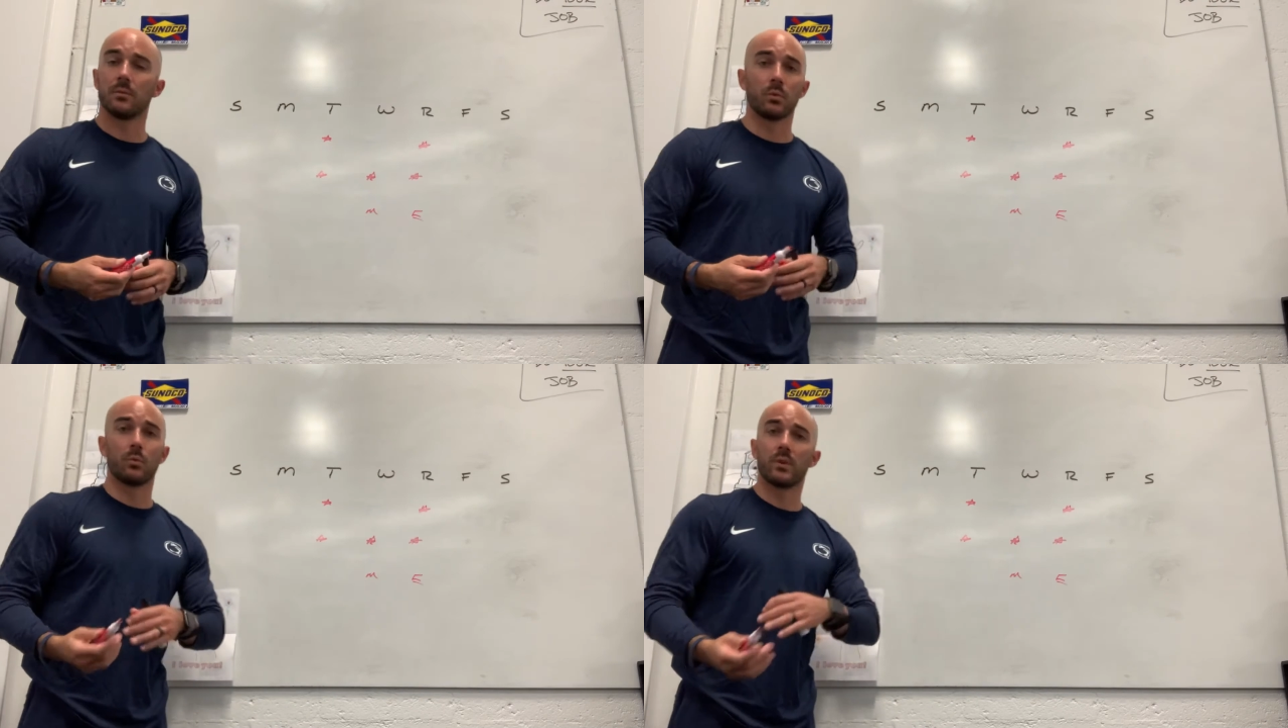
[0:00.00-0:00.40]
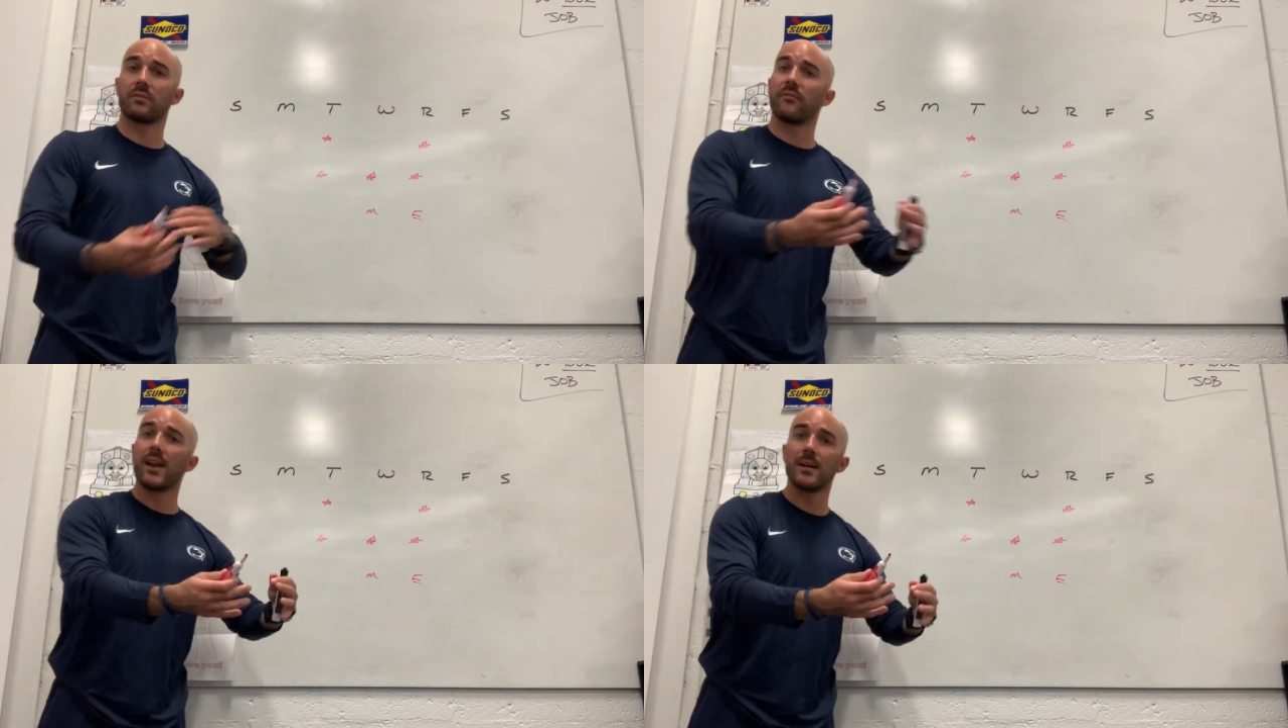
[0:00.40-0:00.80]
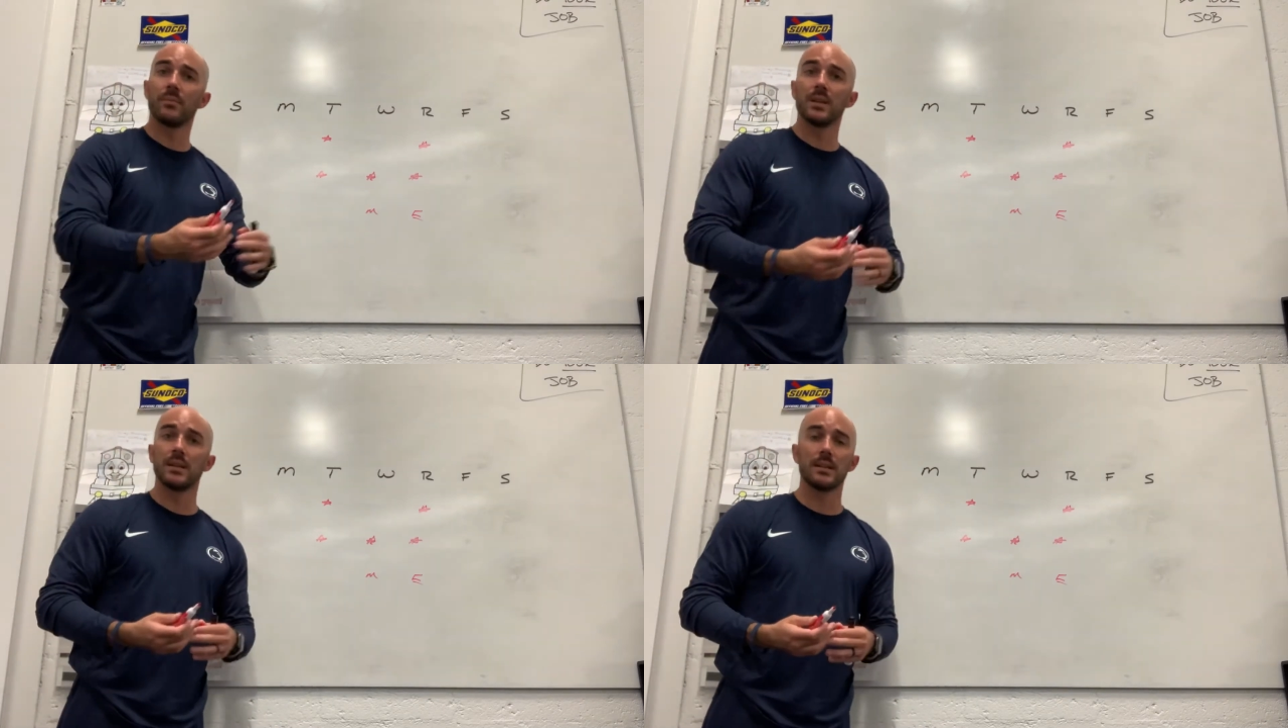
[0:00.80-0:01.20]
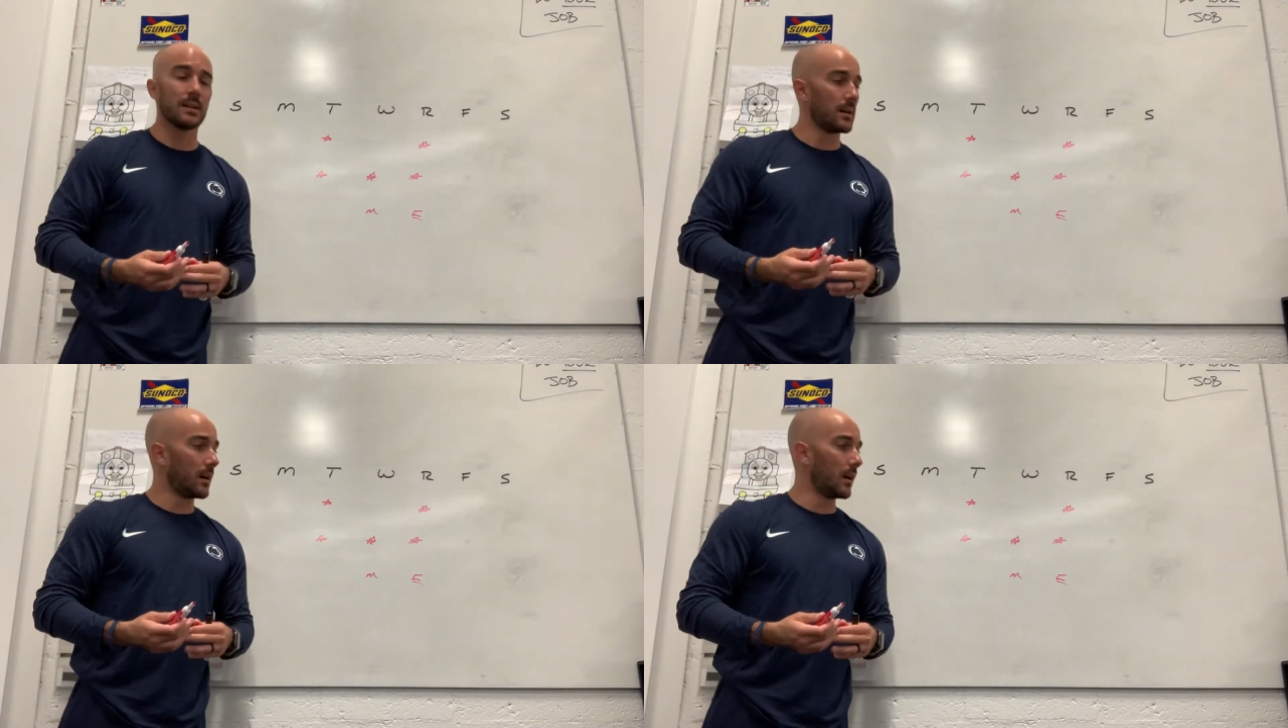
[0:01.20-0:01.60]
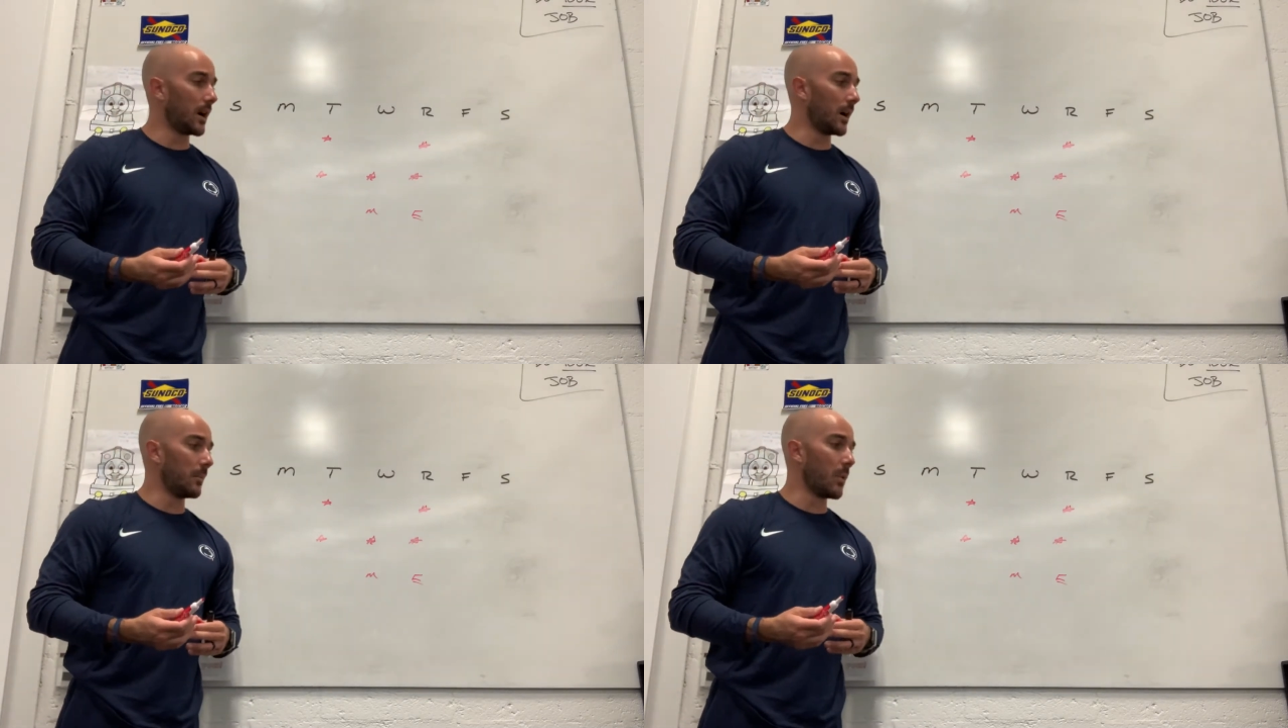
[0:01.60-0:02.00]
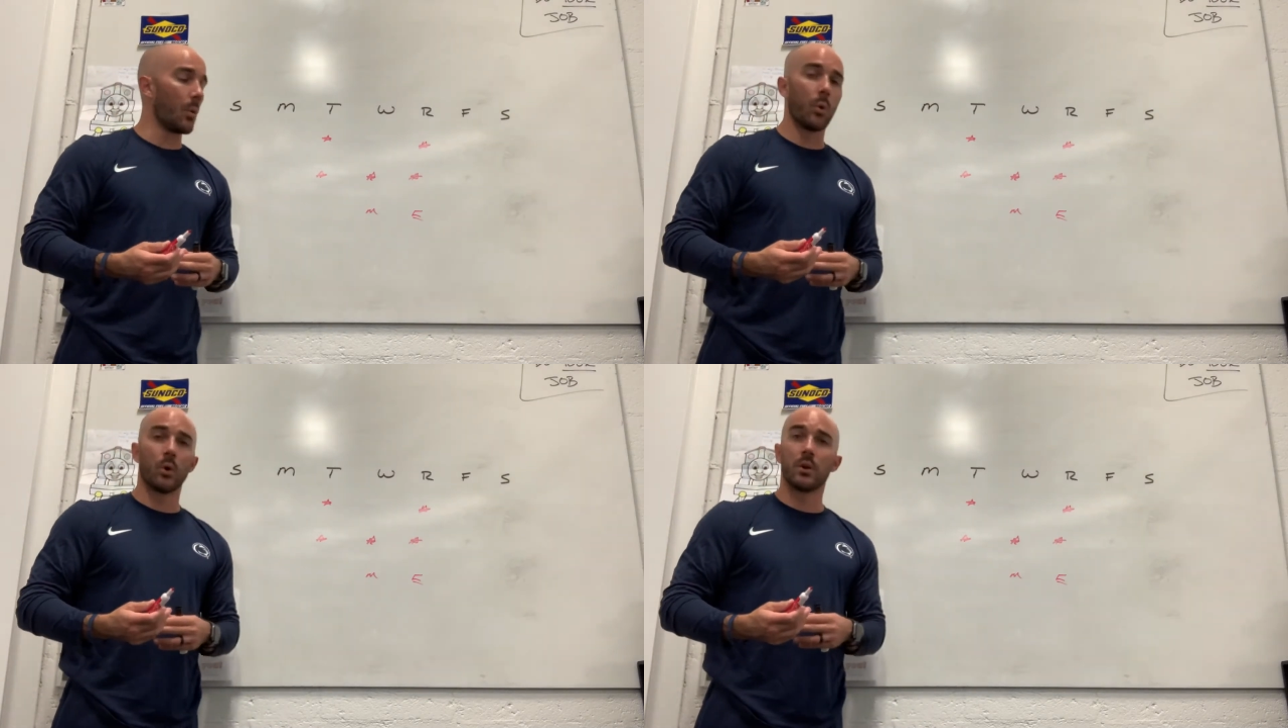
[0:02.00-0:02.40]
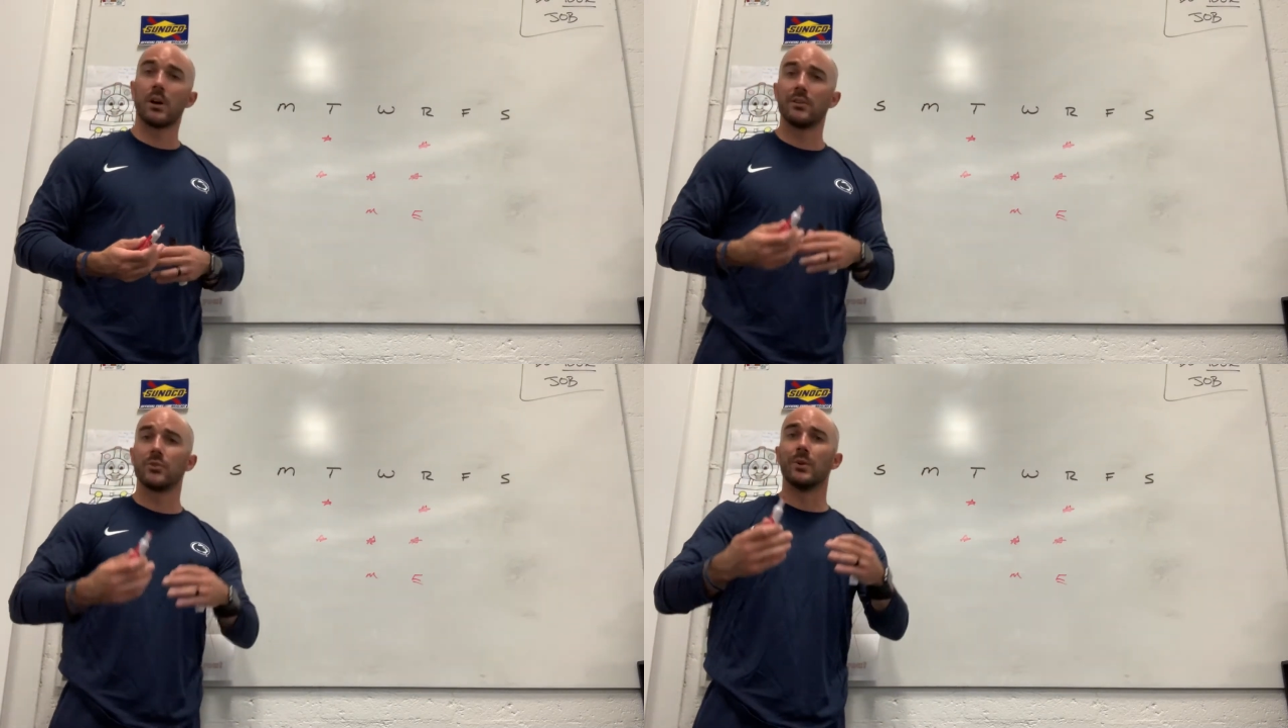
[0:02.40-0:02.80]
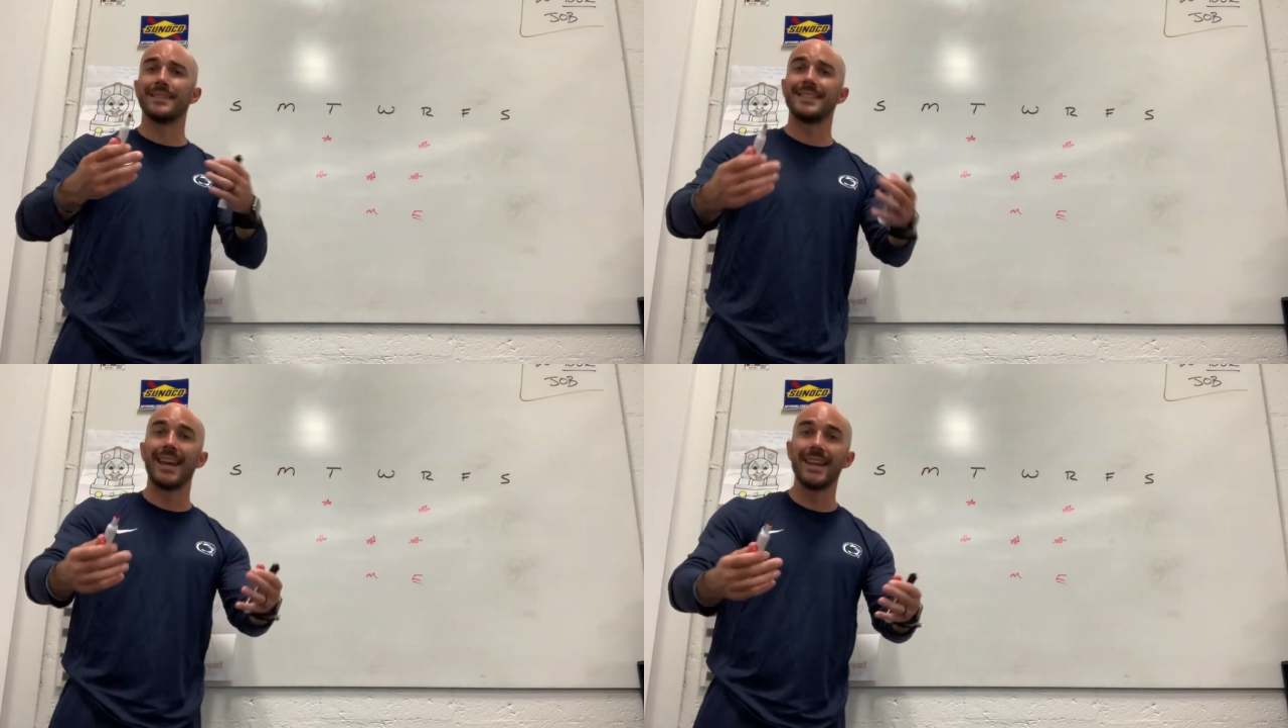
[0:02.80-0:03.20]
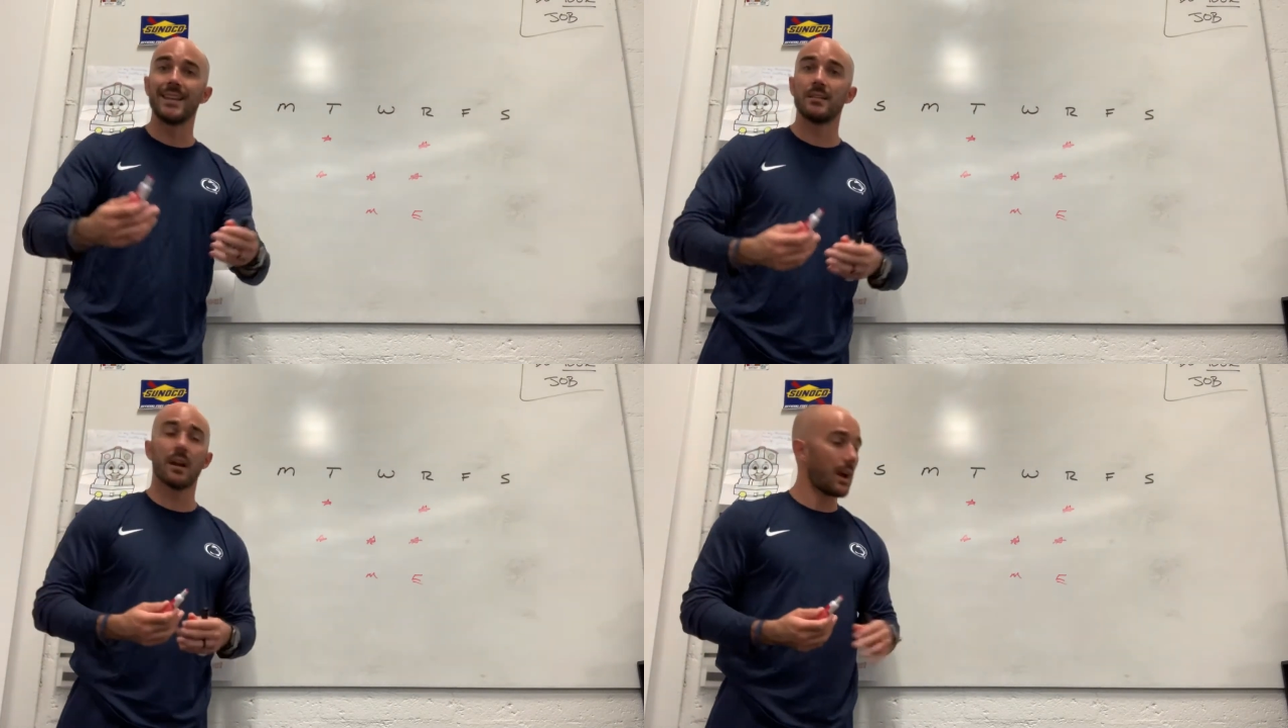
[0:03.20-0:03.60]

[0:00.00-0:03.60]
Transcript: with family um, or to attend,